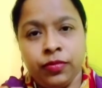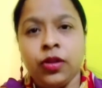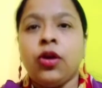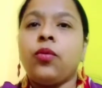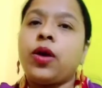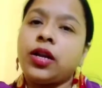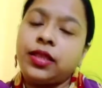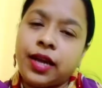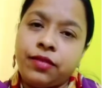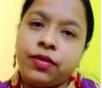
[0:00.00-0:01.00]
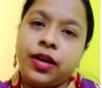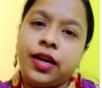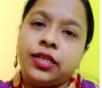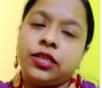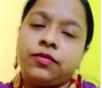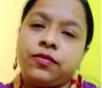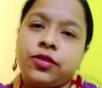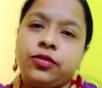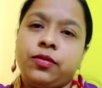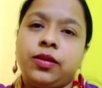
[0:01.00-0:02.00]
What are the advantages?
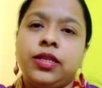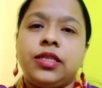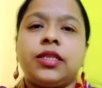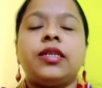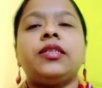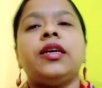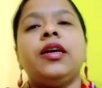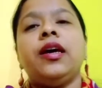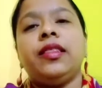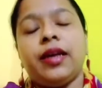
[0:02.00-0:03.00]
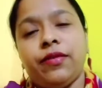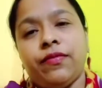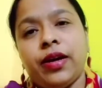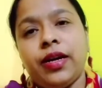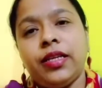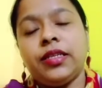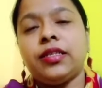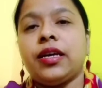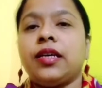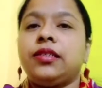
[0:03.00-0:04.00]
First we will discuss. The advantages
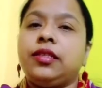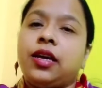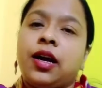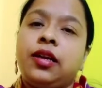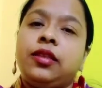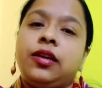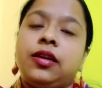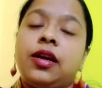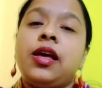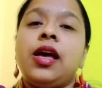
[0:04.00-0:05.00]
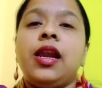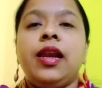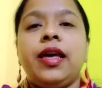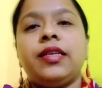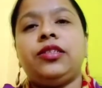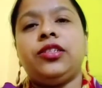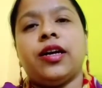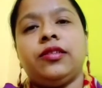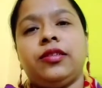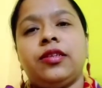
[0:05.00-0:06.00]
are there are less
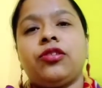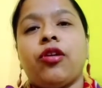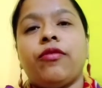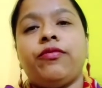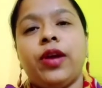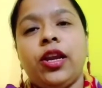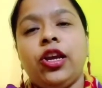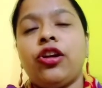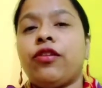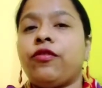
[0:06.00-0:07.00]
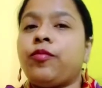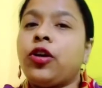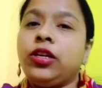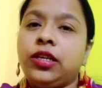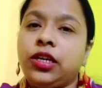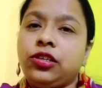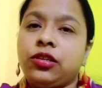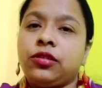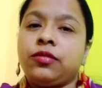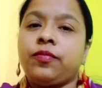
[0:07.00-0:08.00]
chances of failure of
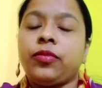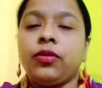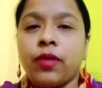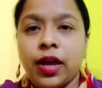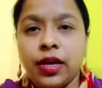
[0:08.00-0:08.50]
pollination. Why?